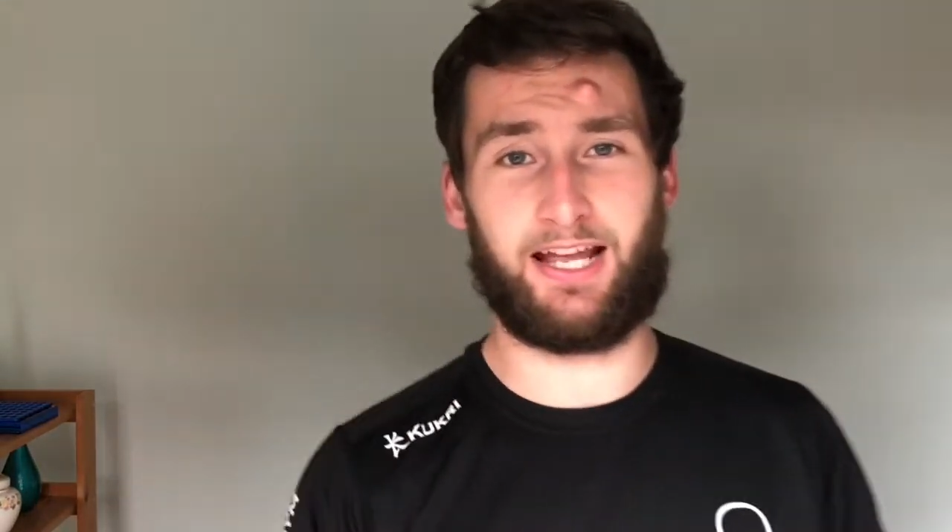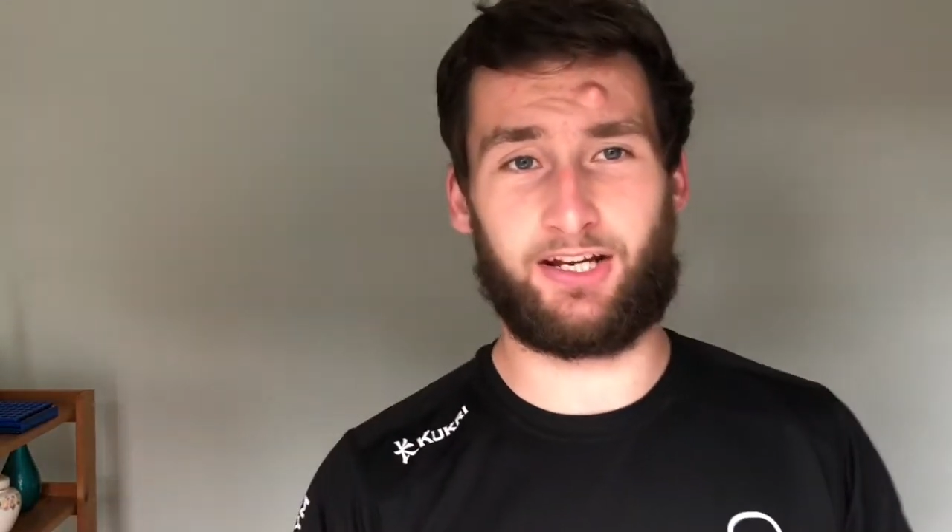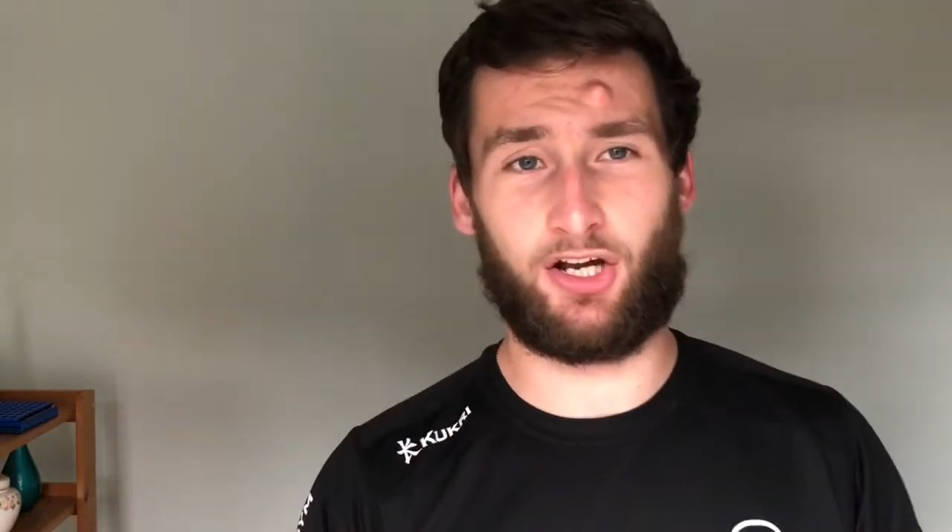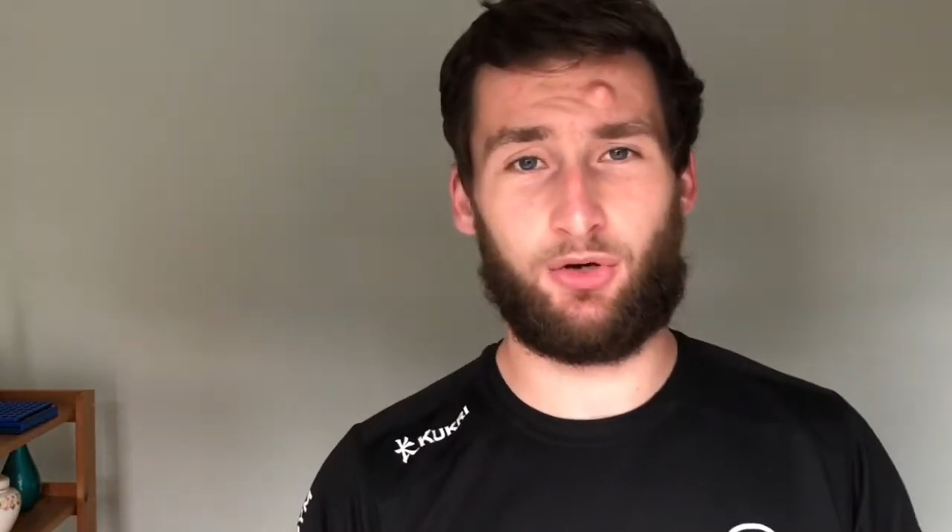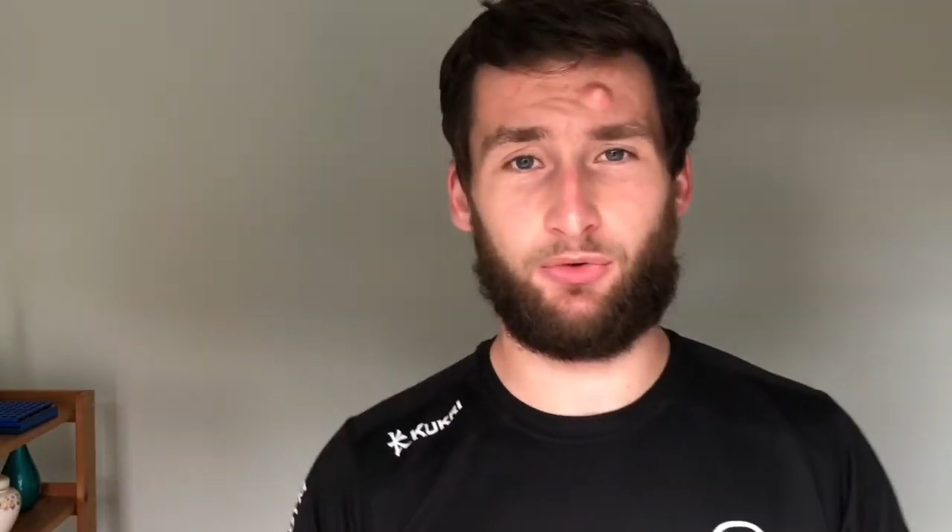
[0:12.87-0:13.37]

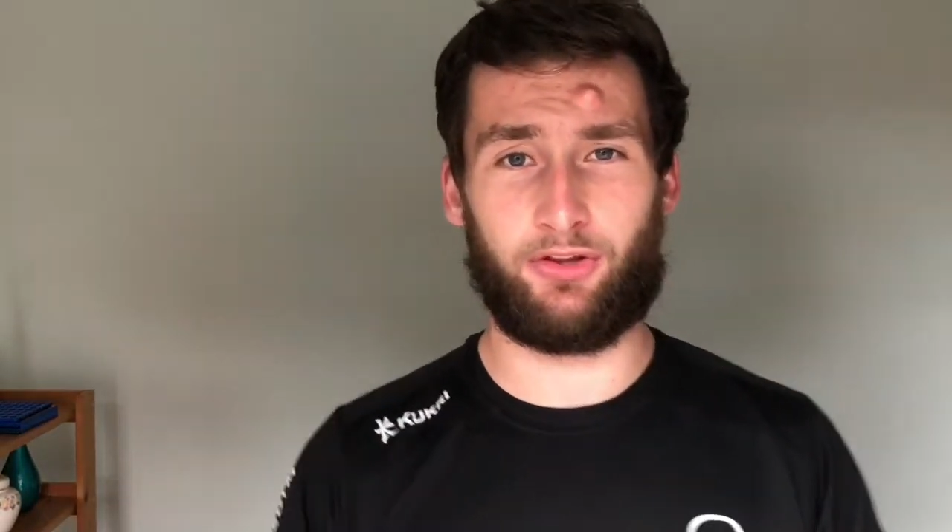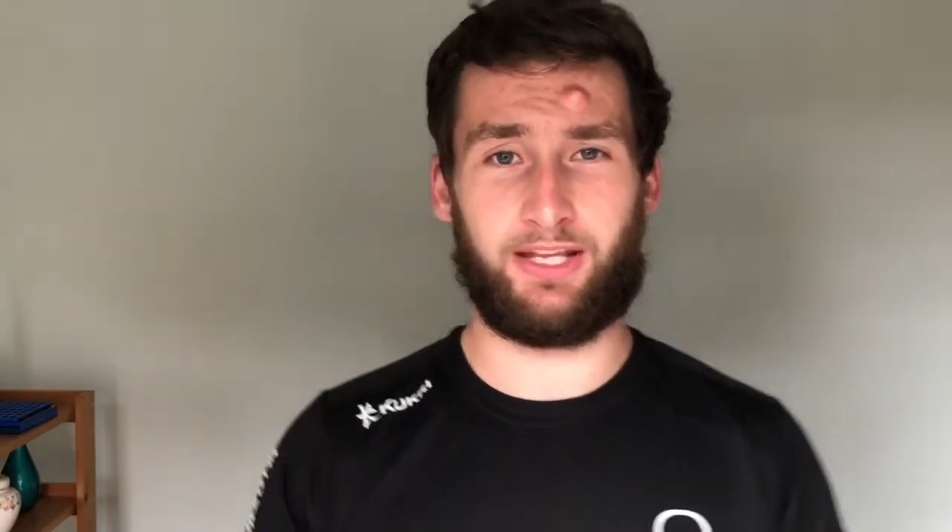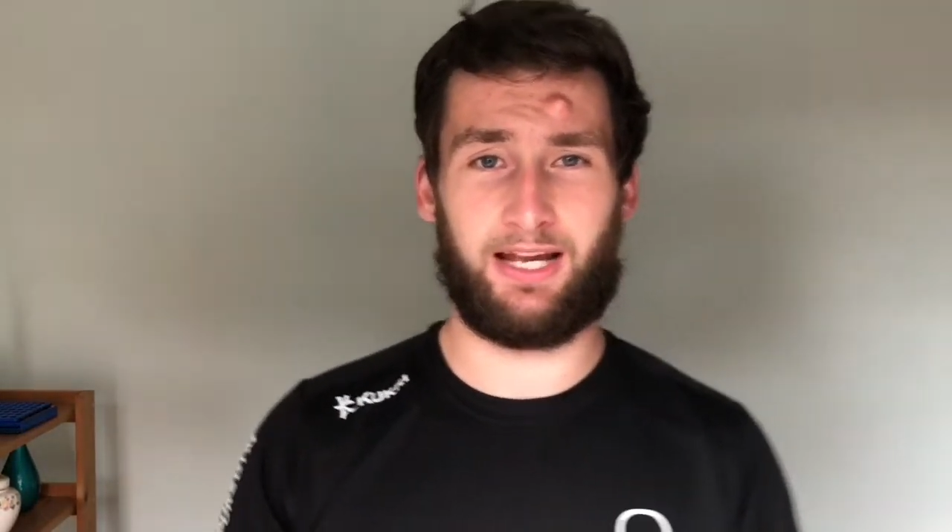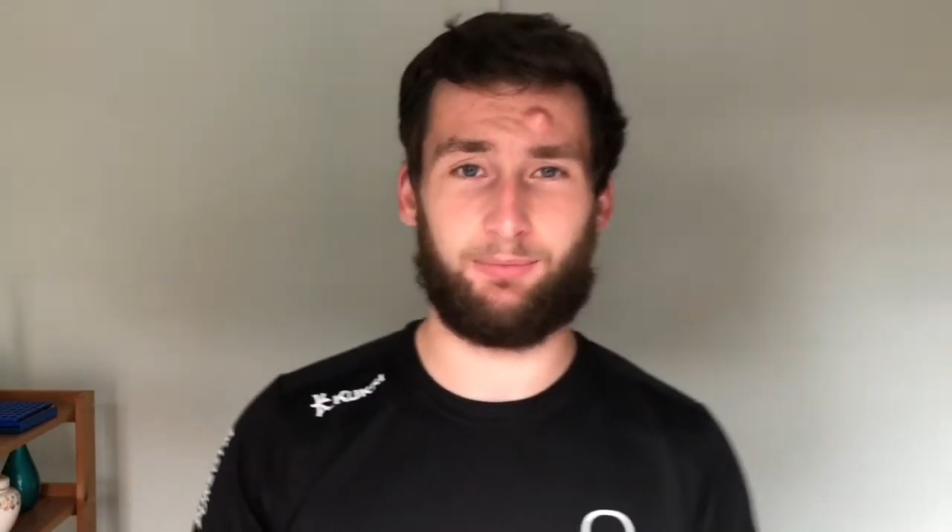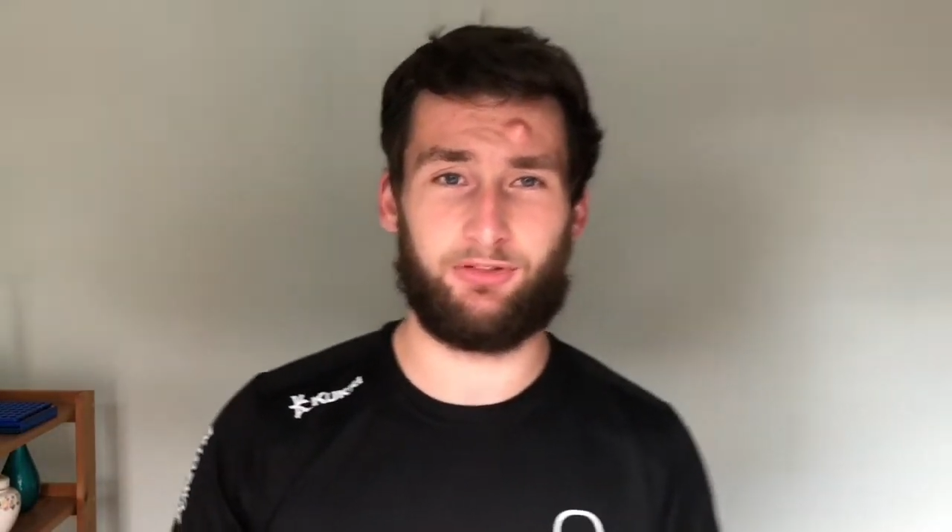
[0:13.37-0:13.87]
that goal that
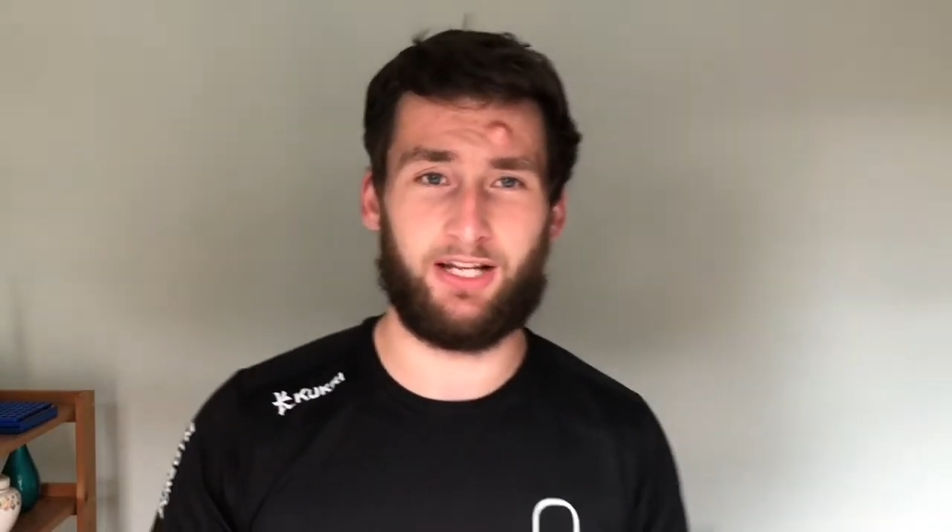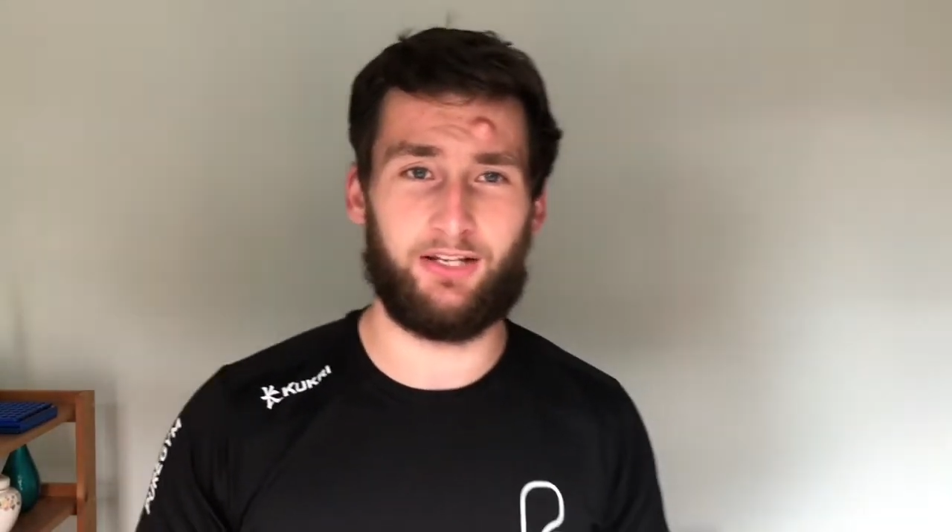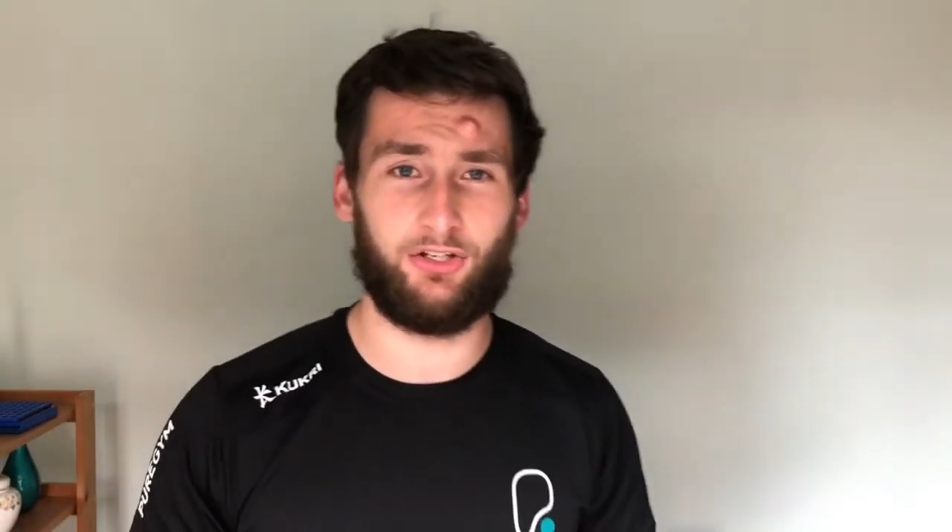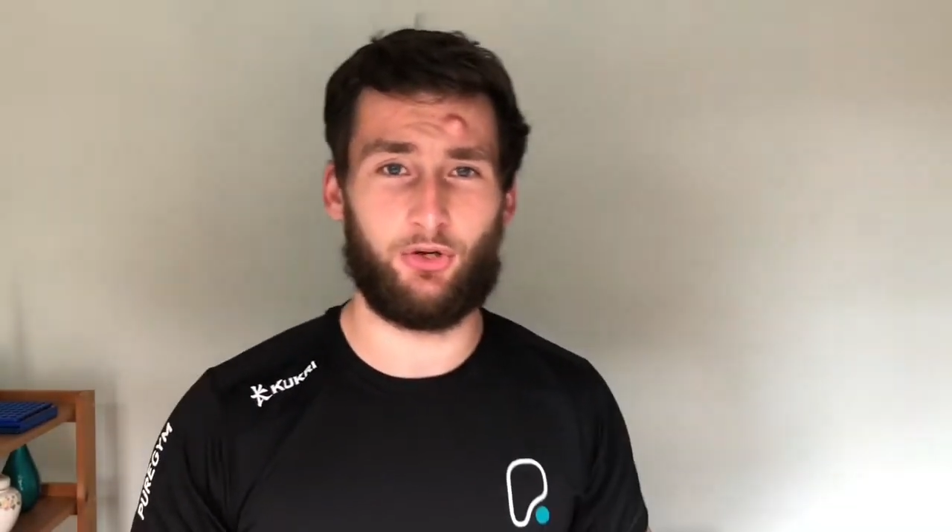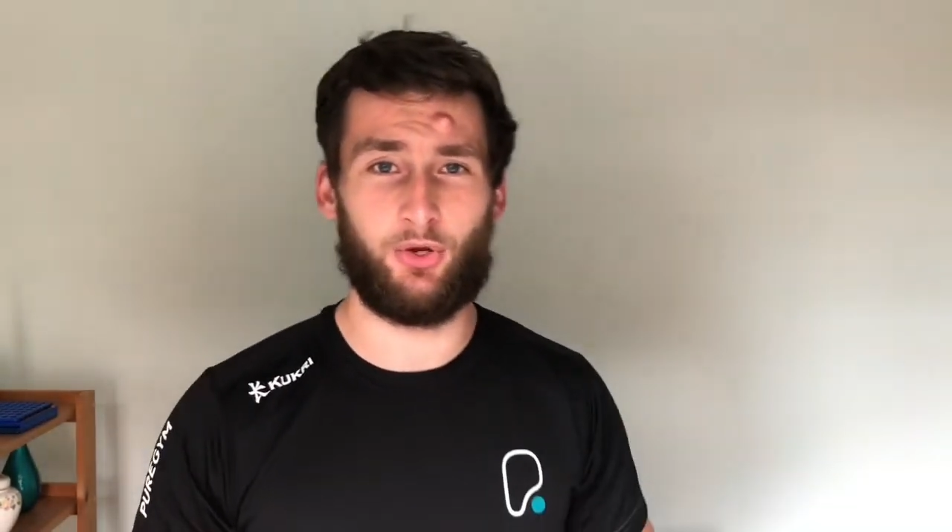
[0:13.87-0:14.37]
the app's
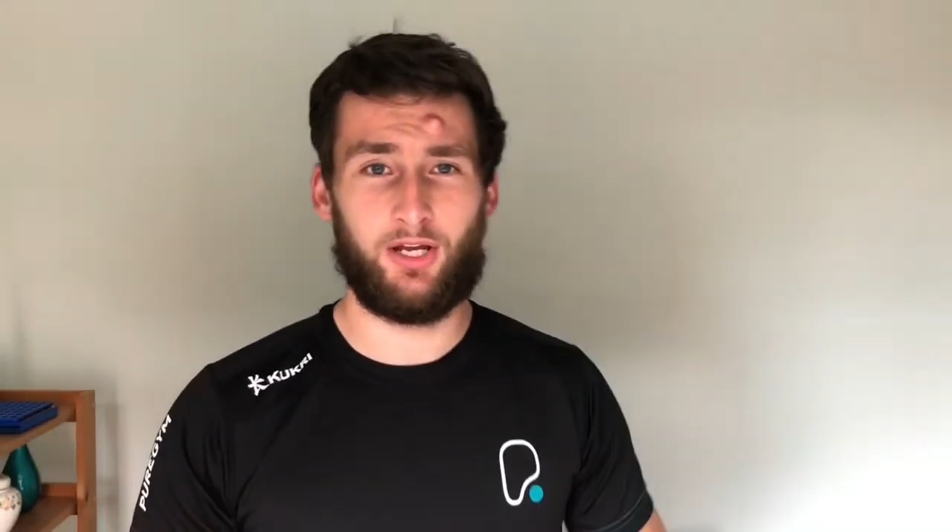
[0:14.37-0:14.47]
telling you,